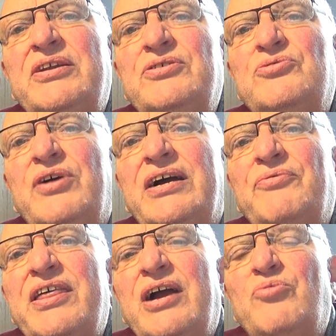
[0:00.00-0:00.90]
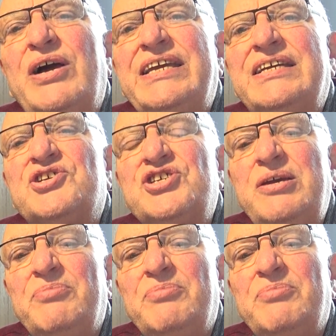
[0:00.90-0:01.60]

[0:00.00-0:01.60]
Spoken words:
I don't know how well he could see,